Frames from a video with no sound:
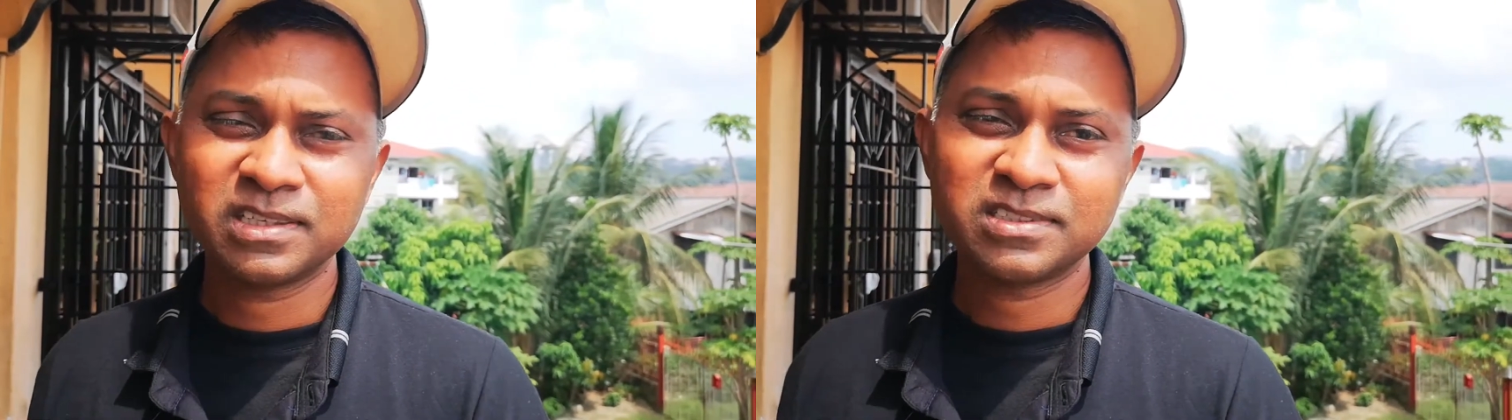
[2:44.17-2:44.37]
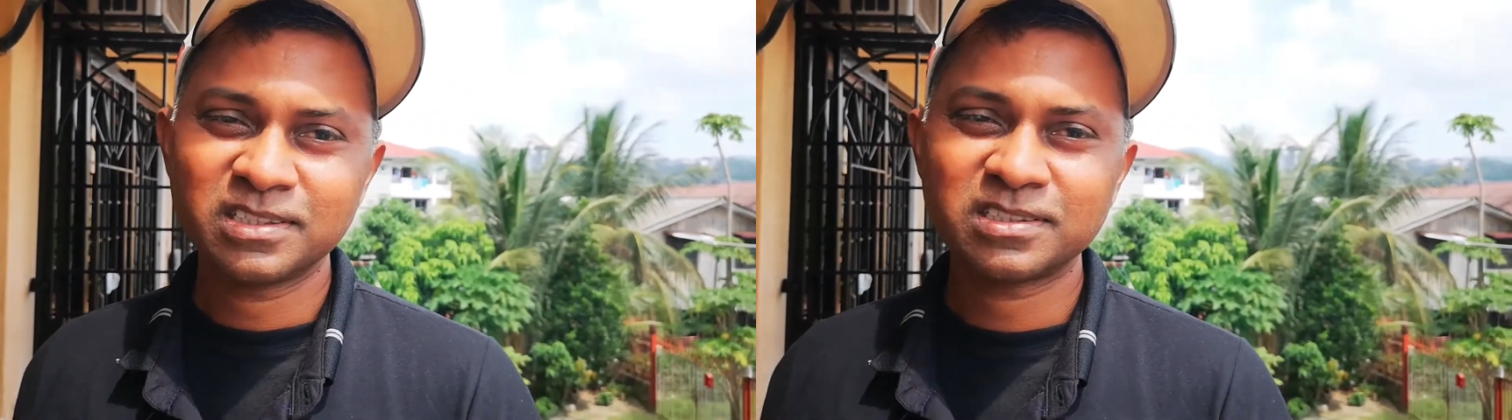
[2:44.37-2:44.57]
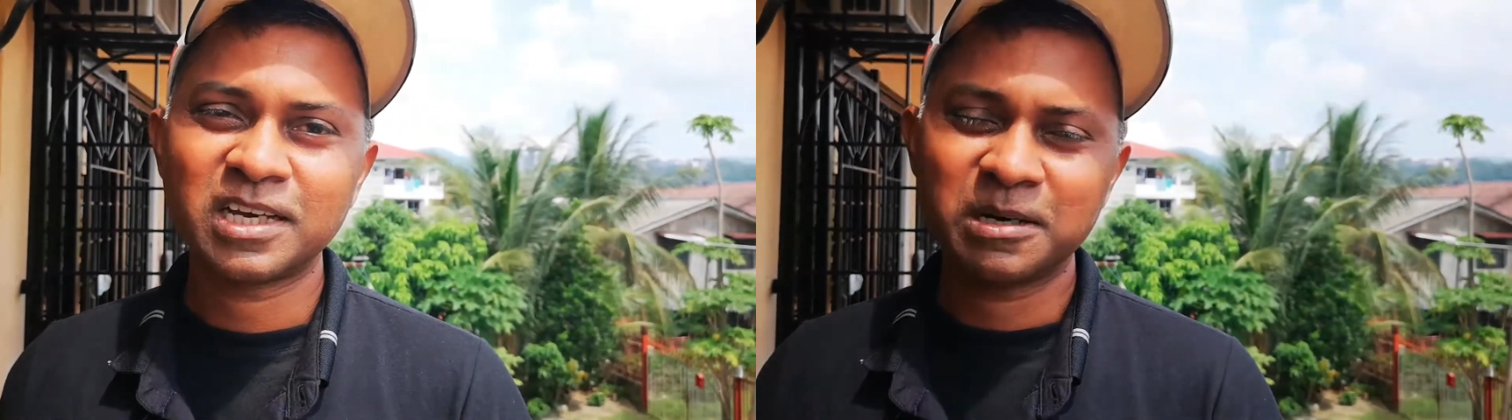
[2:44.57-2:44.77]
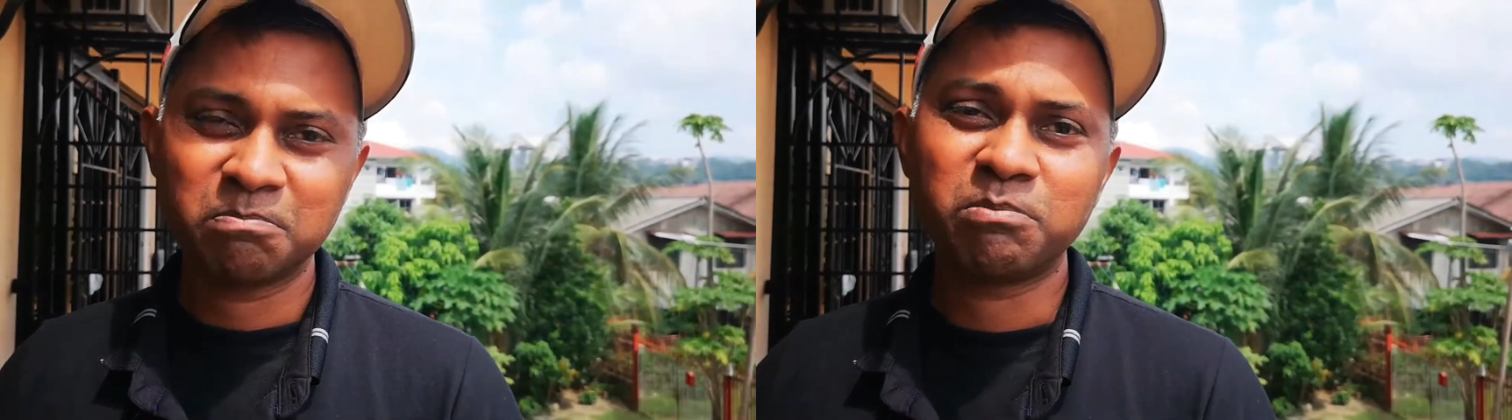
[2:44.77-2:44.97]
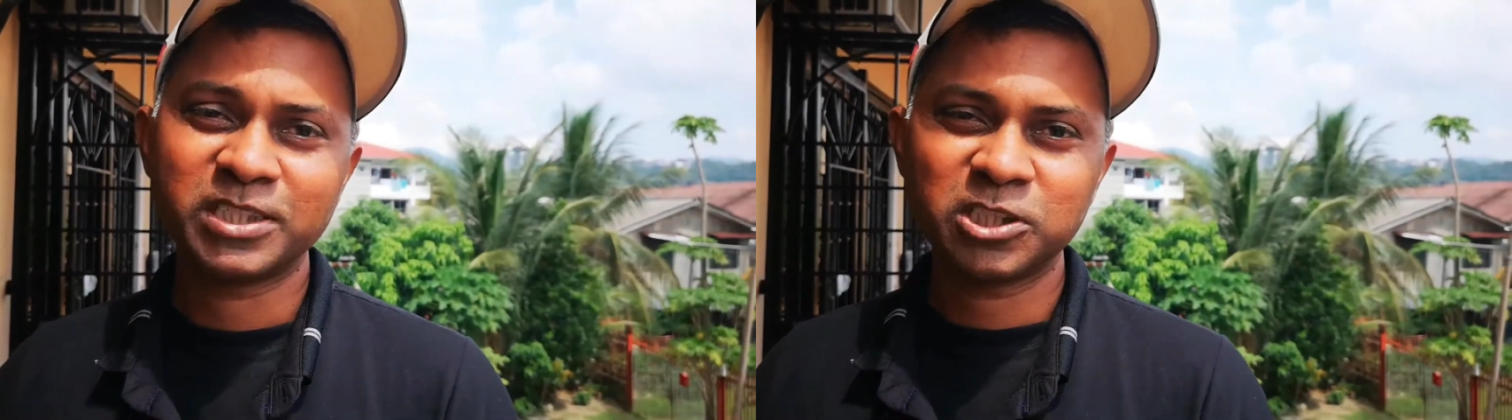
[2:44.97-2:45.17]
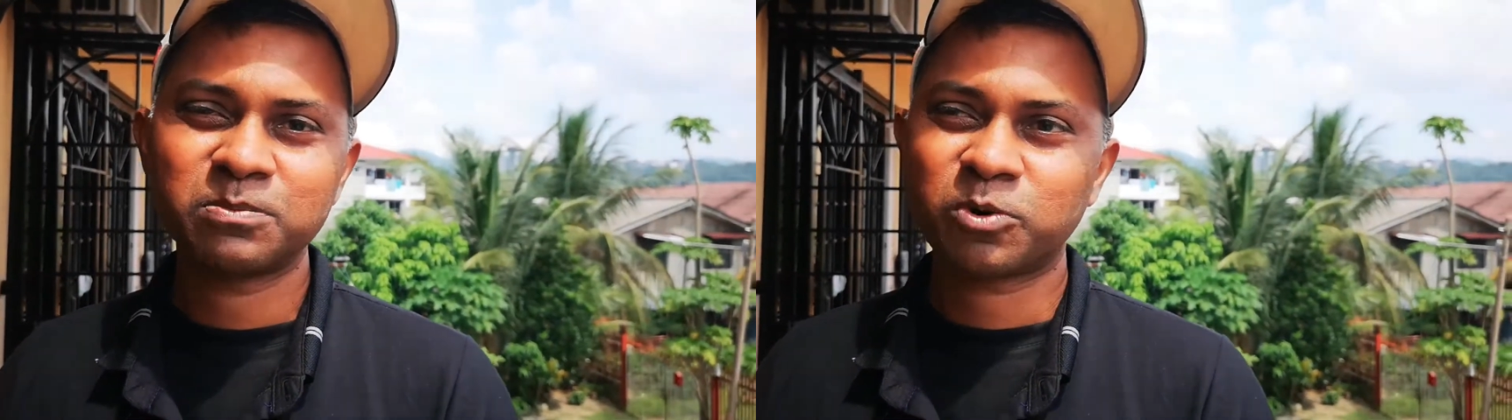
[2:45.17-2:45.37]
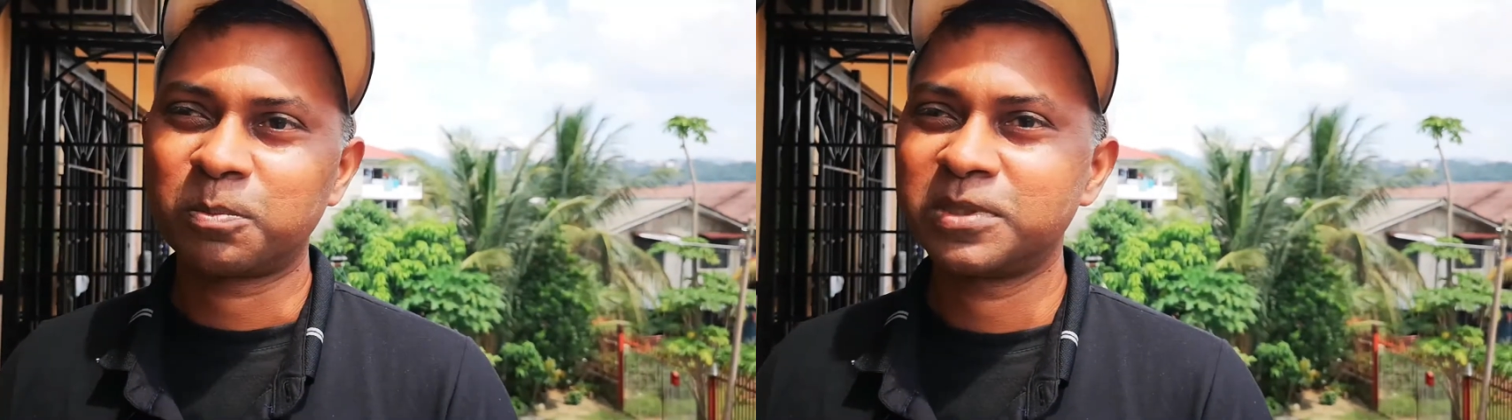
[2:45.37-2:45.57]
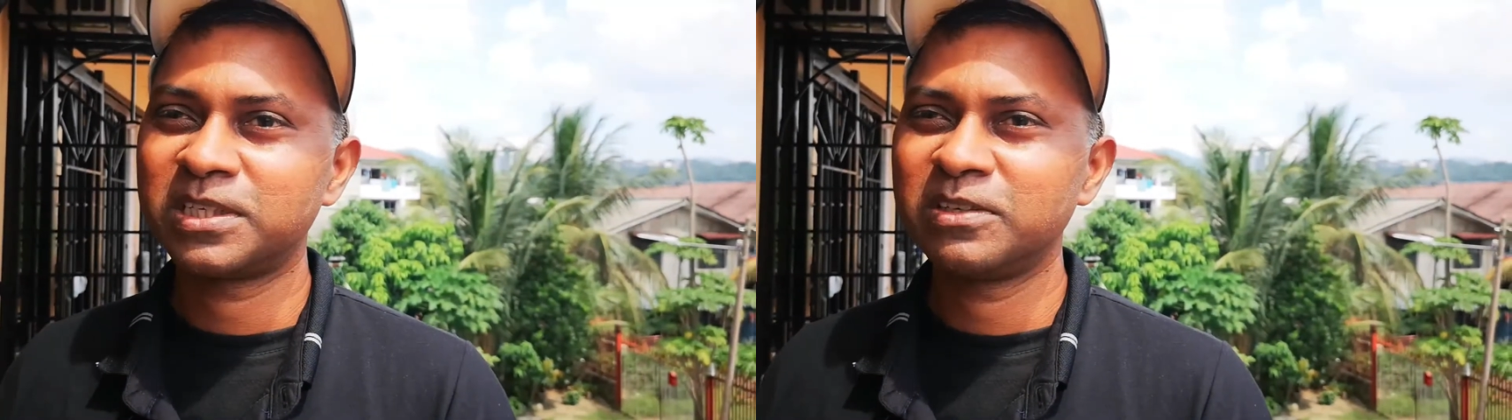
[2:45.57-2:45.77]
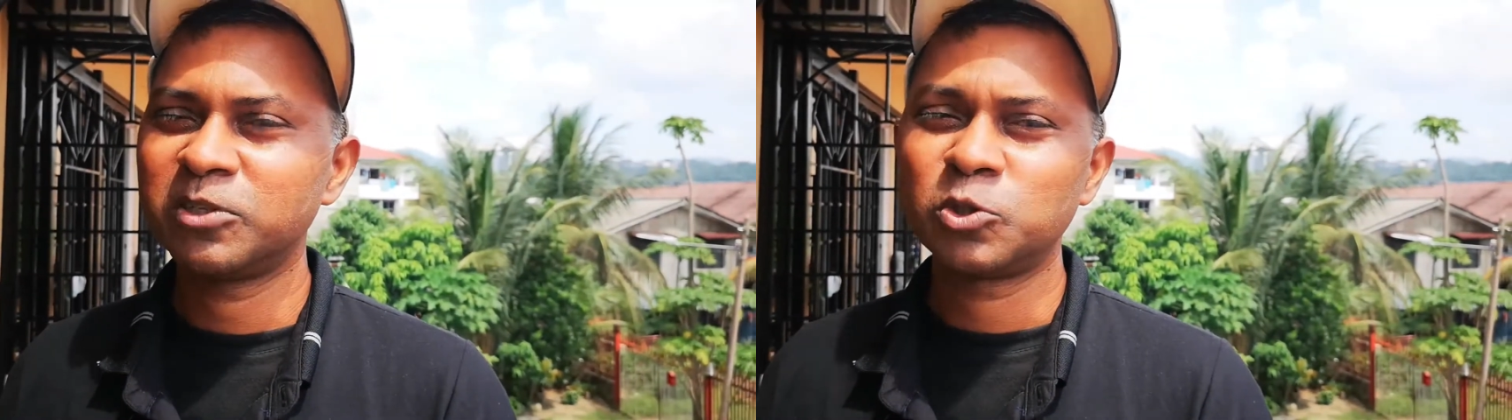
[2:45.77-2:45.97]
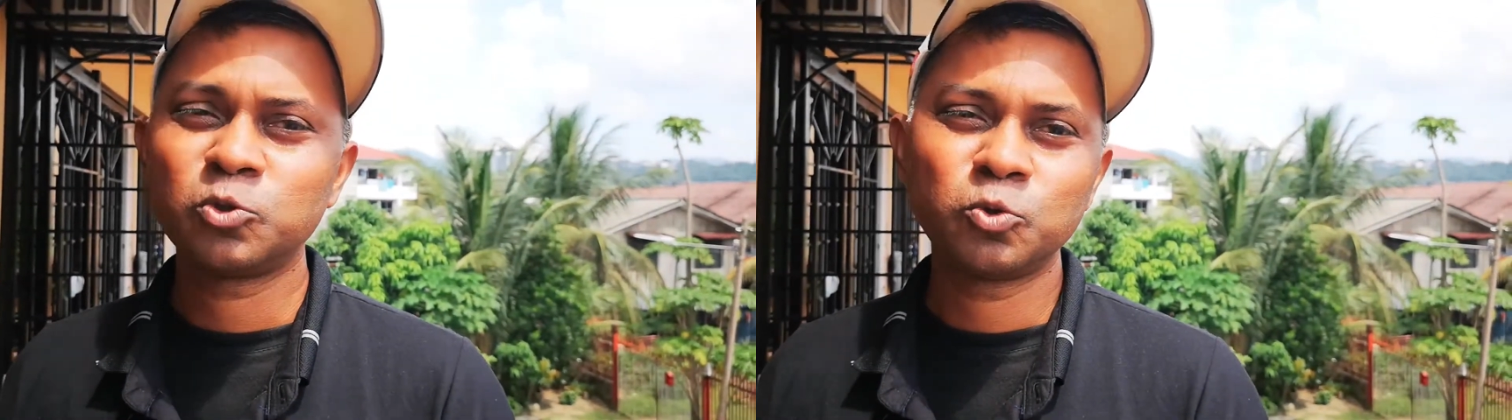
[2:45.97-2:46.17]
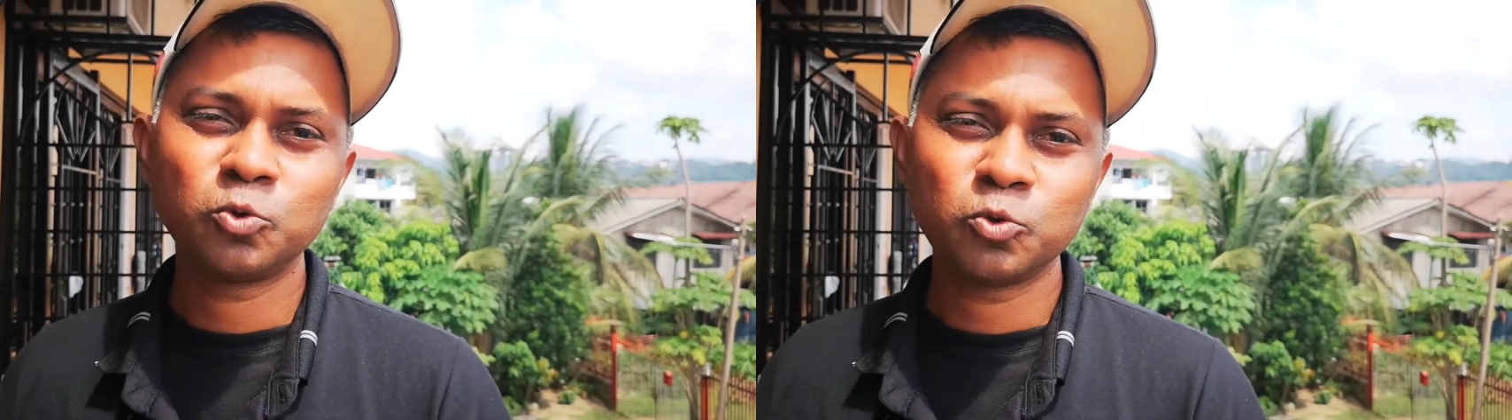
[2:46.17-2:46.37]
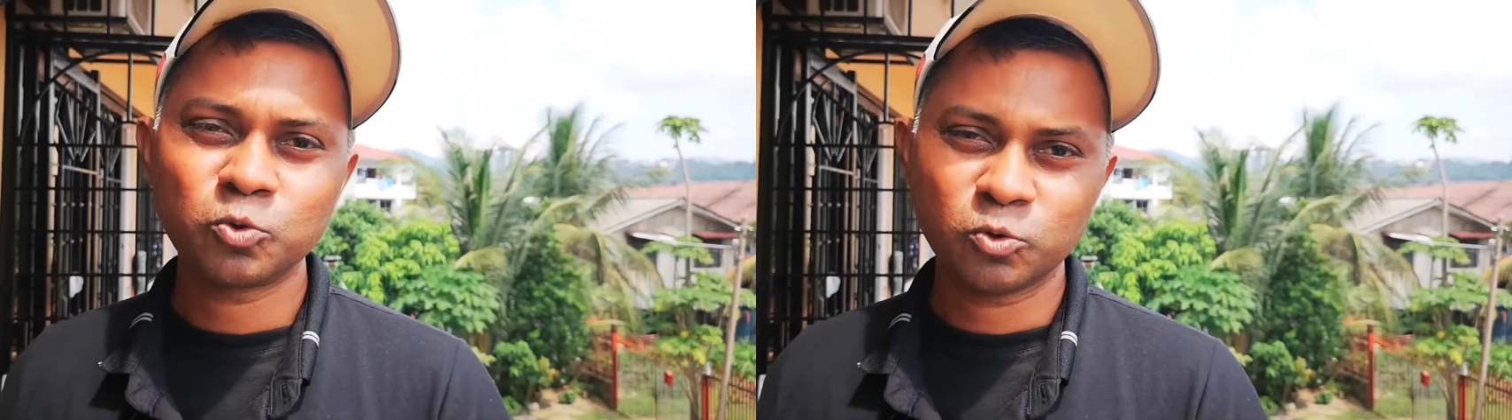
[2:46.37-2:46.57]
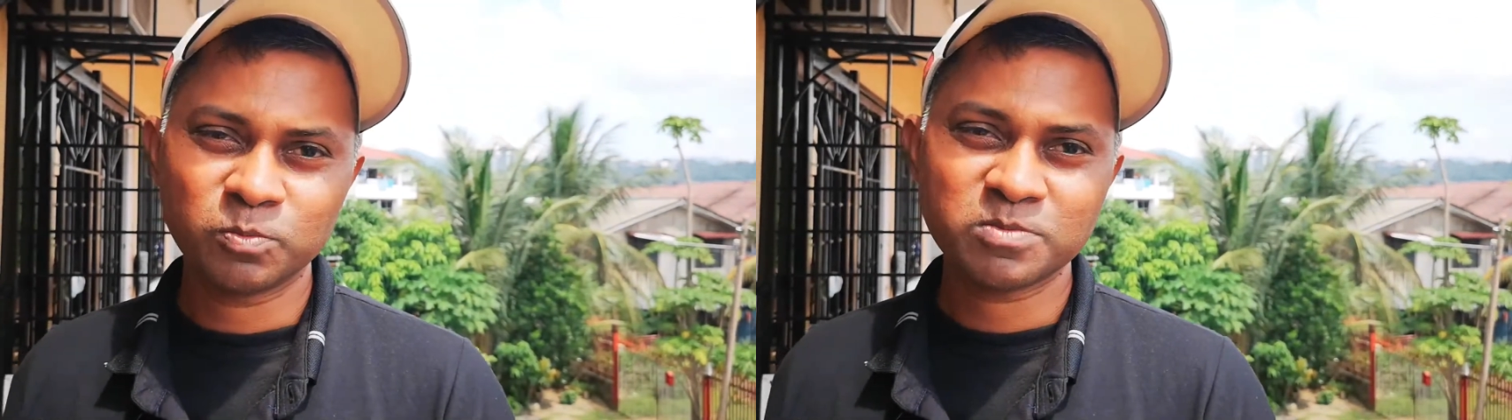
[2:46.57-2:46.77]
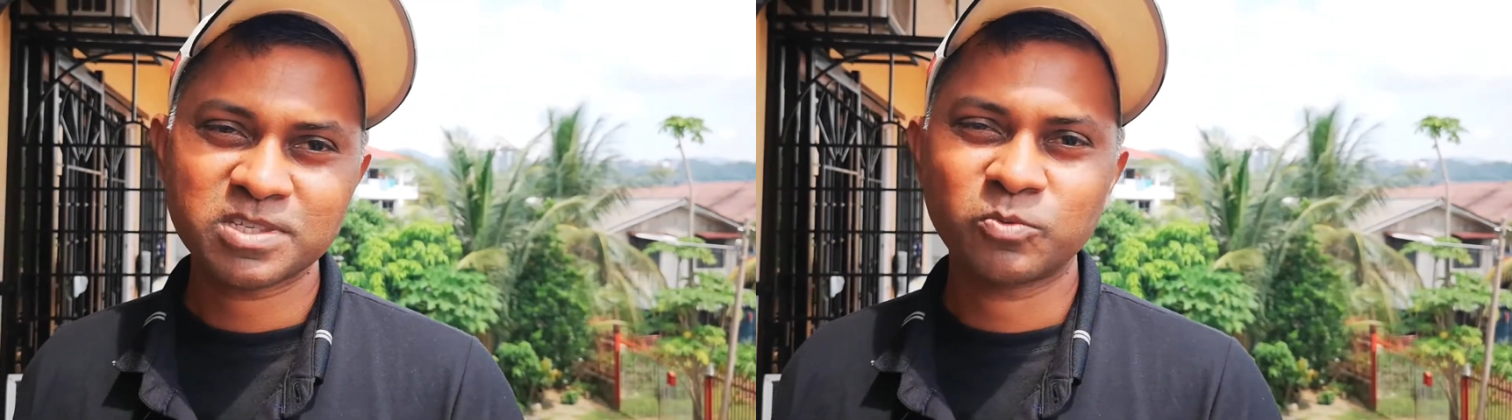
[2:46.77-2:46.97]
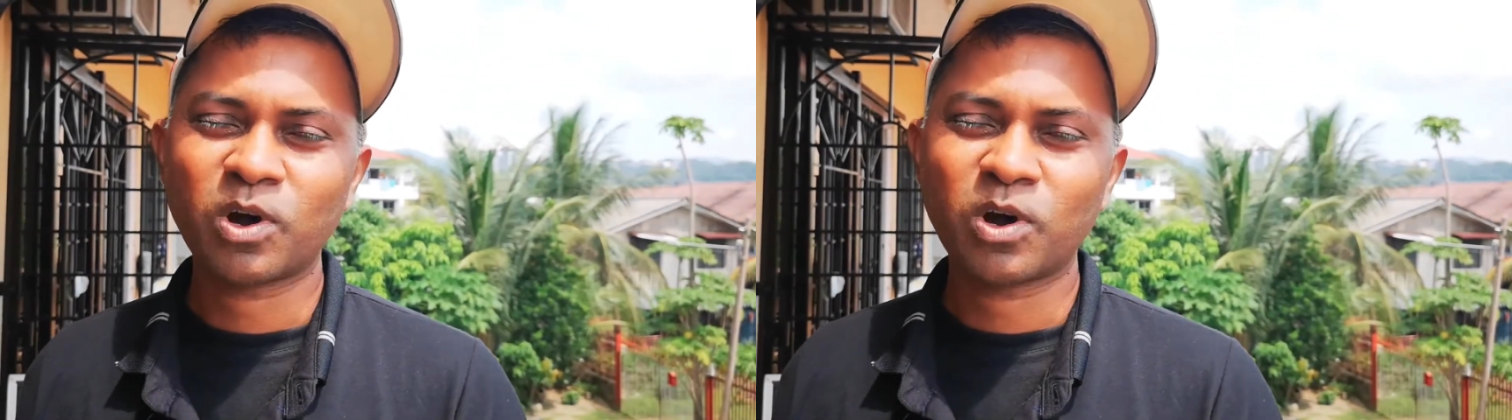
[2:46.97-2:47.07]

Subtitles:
This is a budget property with 2 rooms,